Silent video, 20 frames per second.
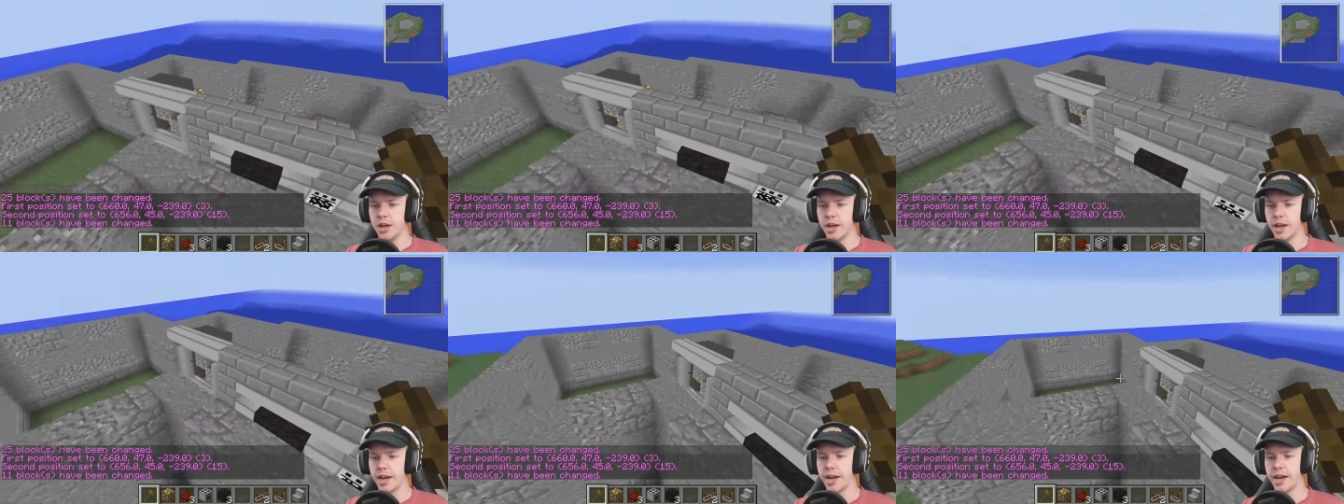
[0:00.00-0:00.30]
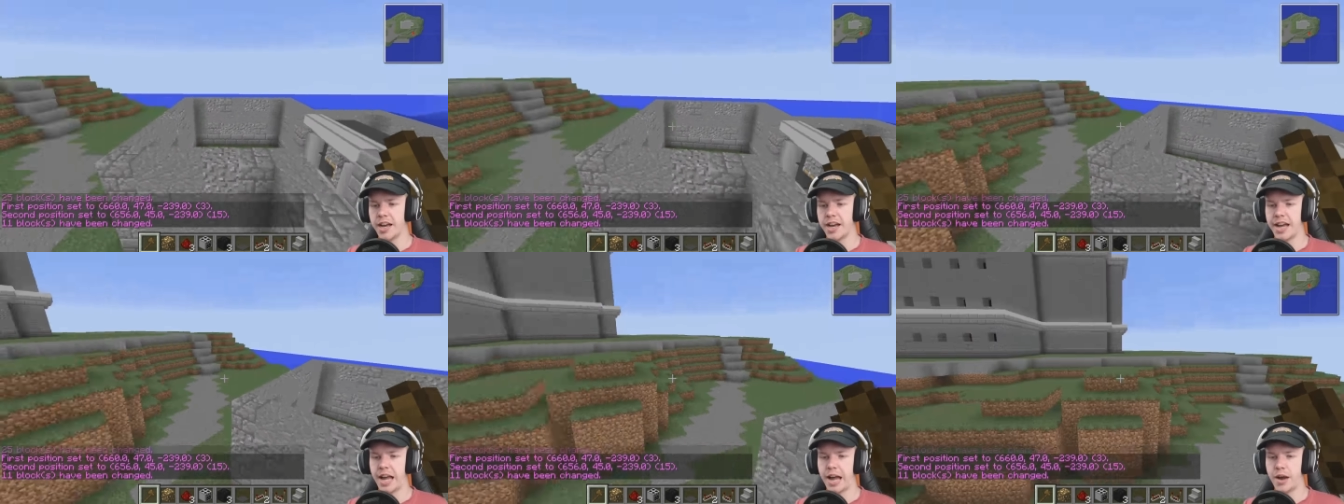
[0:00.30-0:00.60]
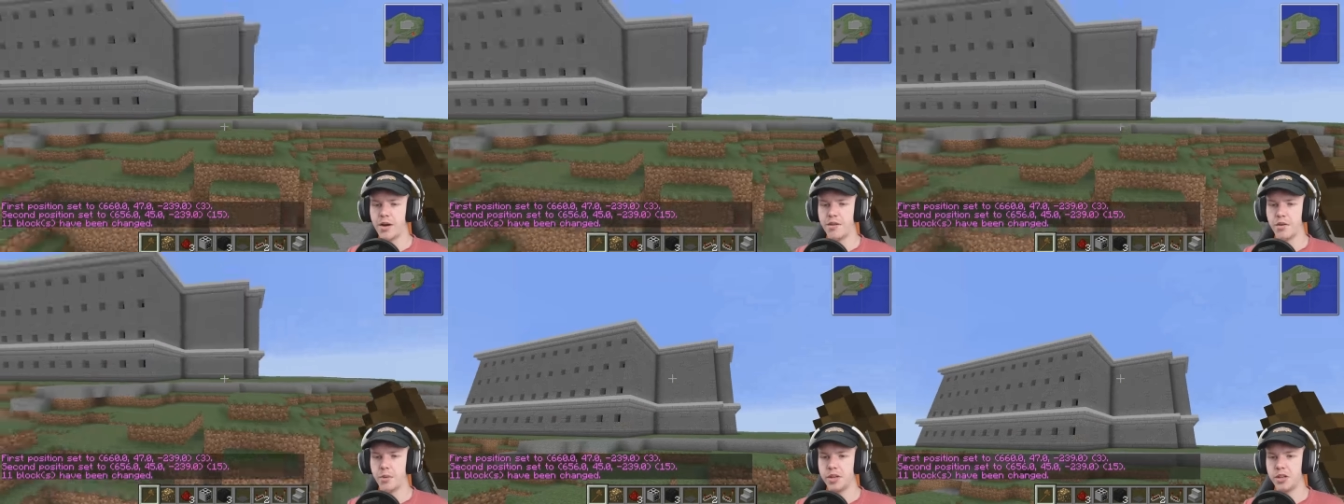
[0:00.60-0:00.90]
Uh,
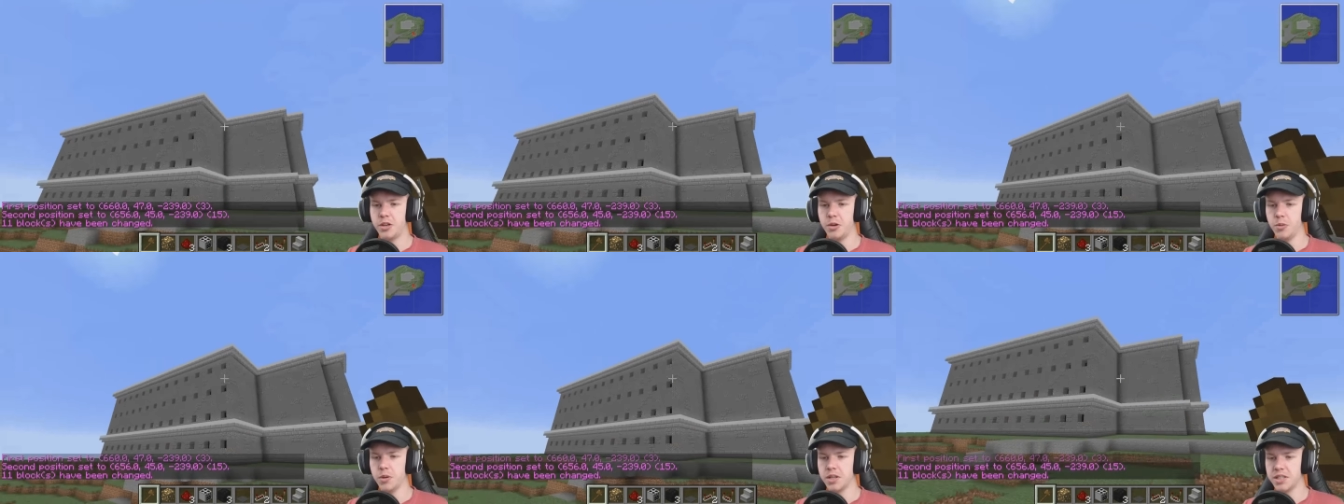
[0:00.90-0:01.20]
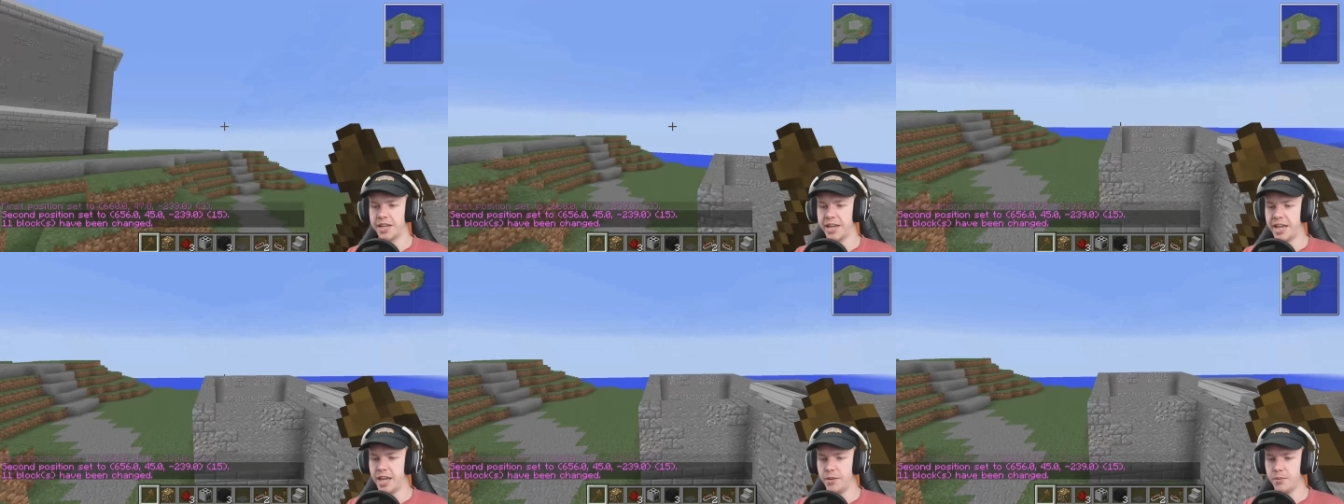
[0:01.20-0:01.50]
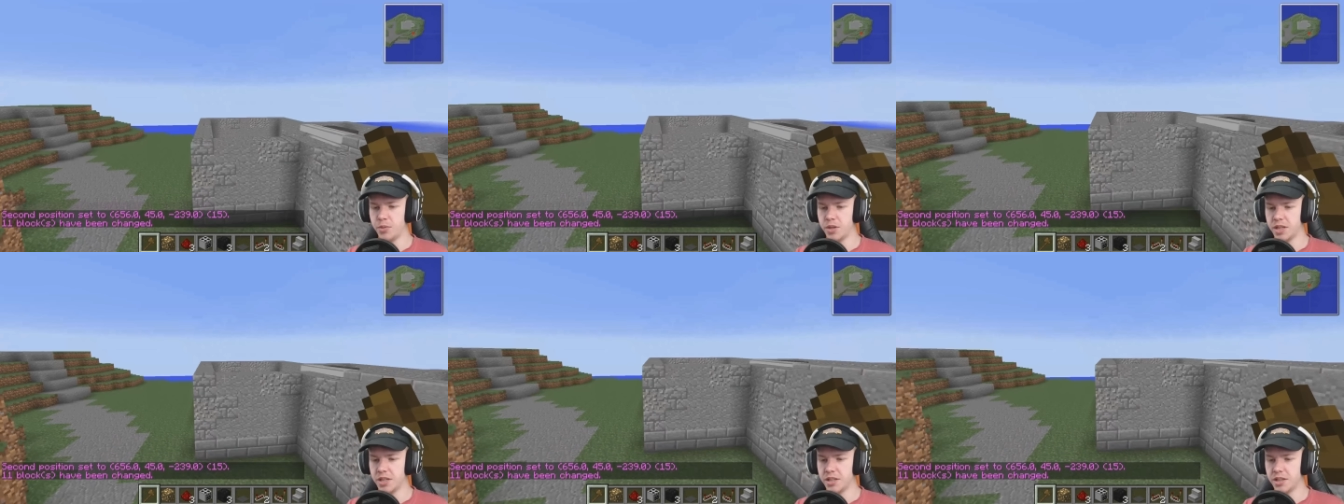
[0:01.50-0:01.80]
however, we do want to keep
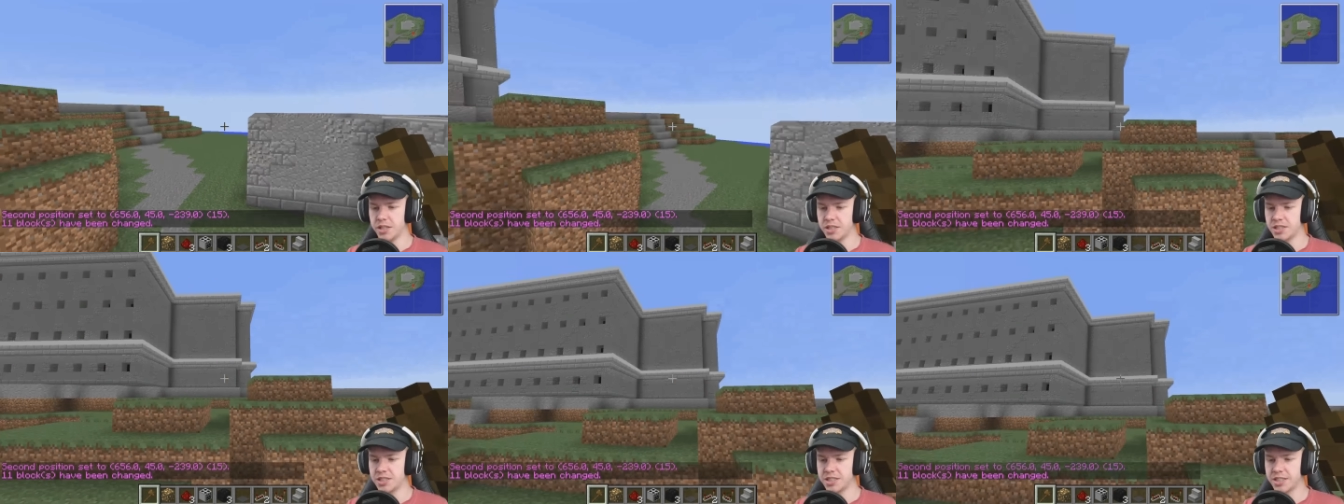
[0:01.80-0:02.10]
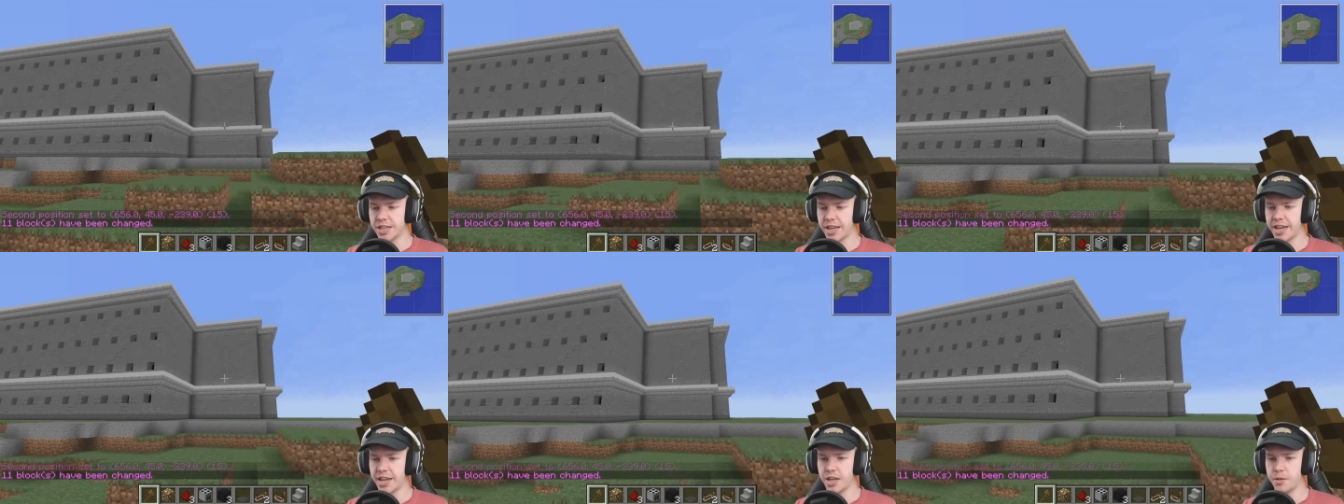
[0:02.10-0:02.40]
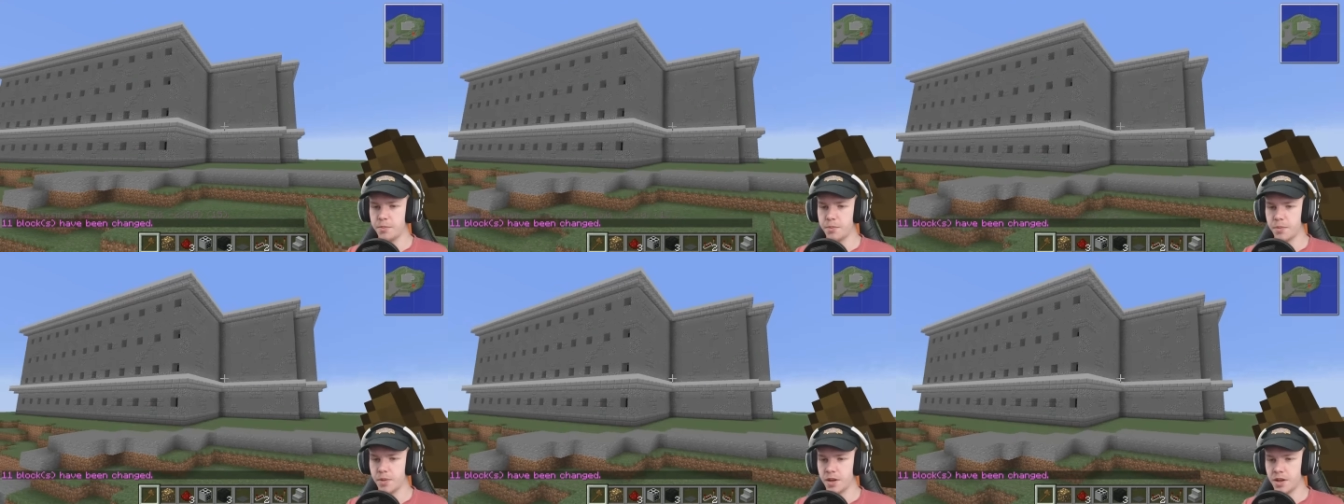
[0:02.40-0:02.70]
with it this
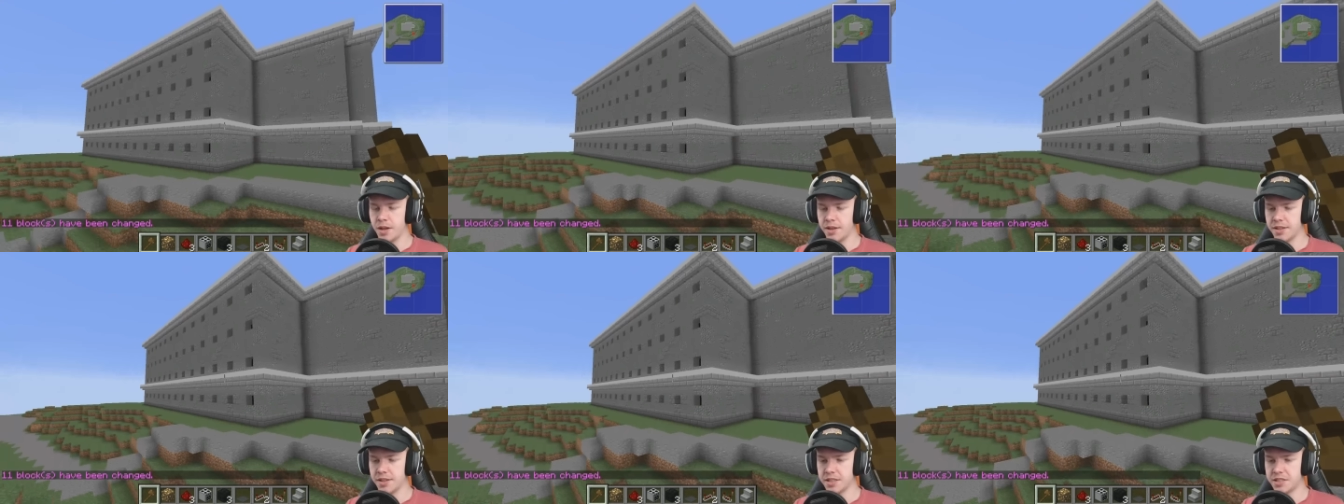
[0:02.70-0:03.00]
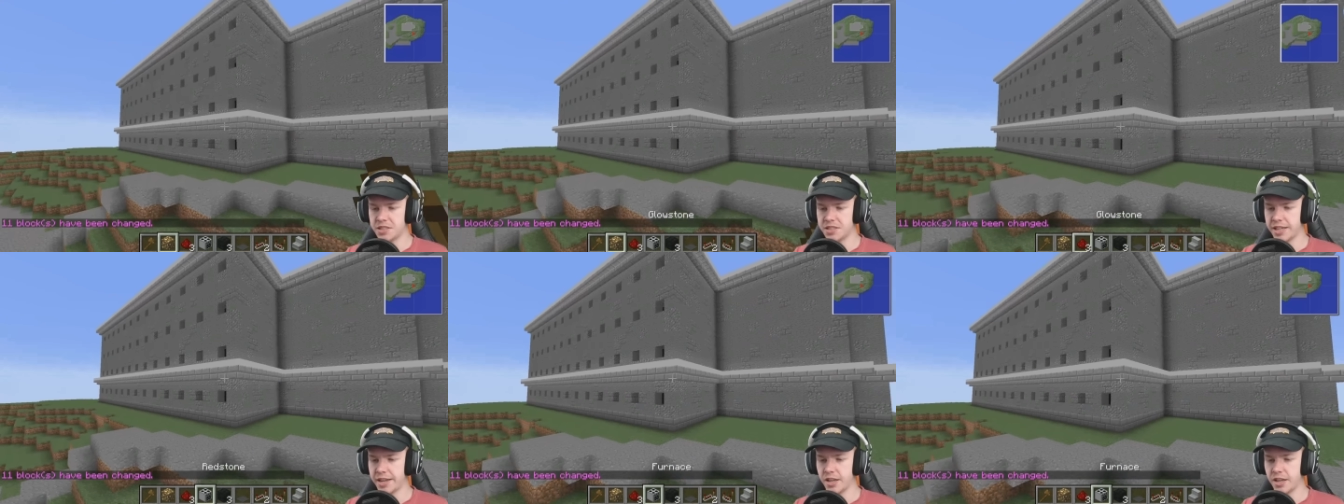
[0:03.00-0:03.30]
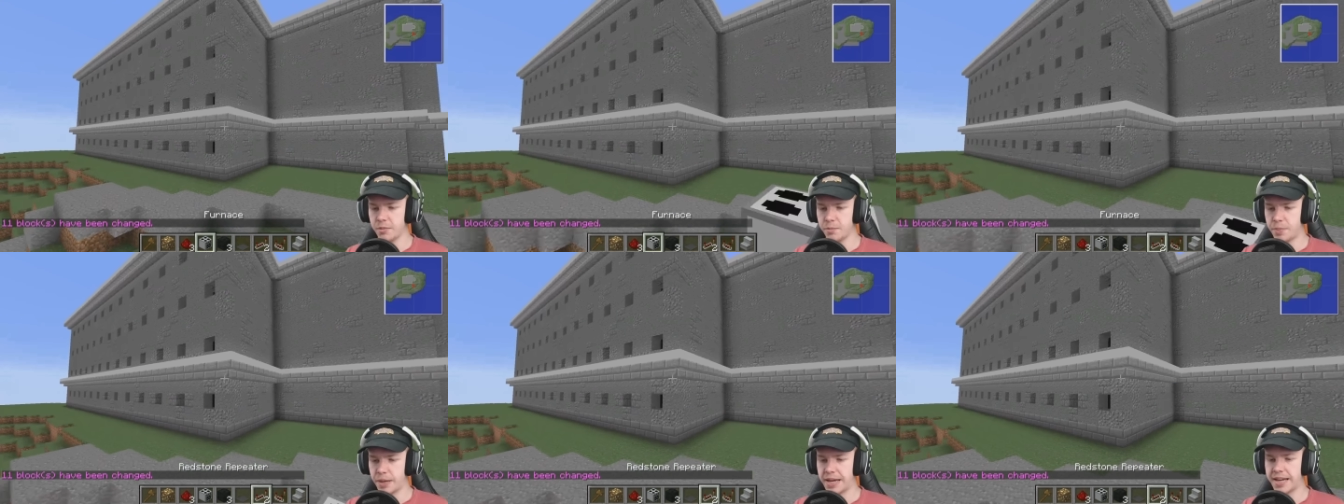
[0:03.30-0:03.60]
same this
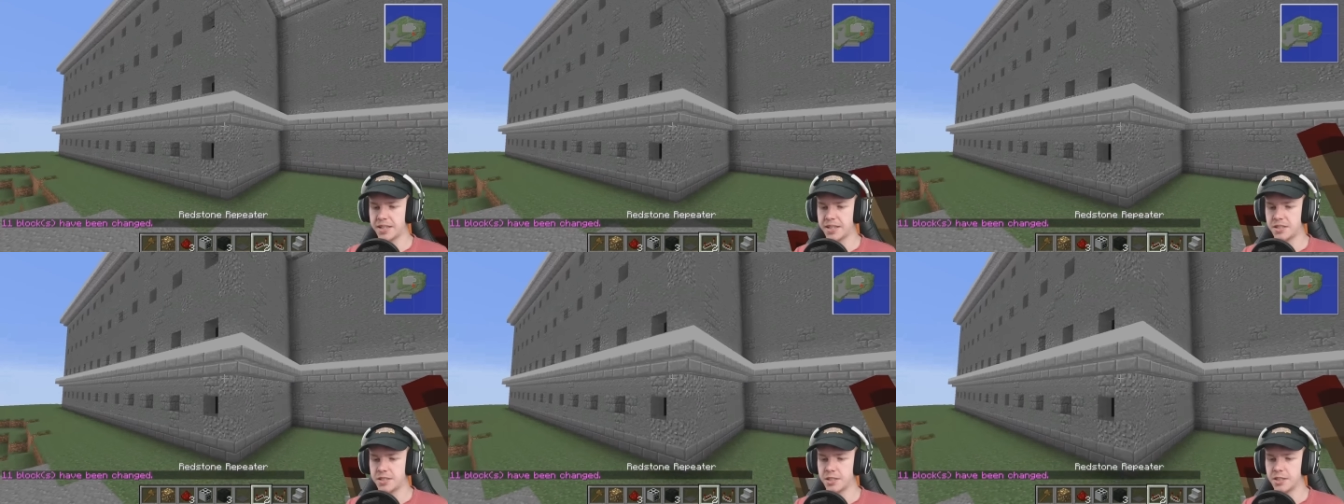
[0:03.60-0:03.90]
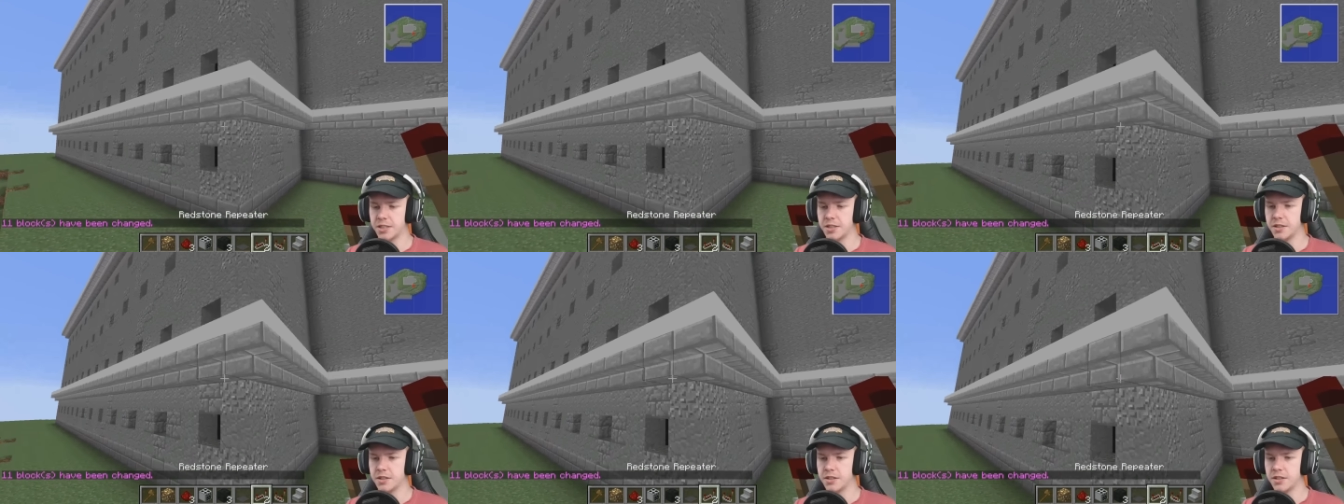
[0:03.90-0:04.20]
same pattern,